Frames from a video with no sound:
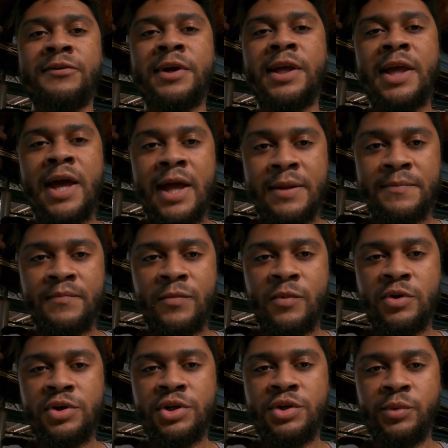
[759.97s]
forget
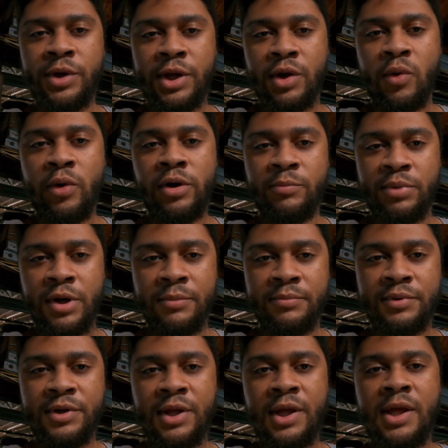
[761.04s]
when you're doing your oil pump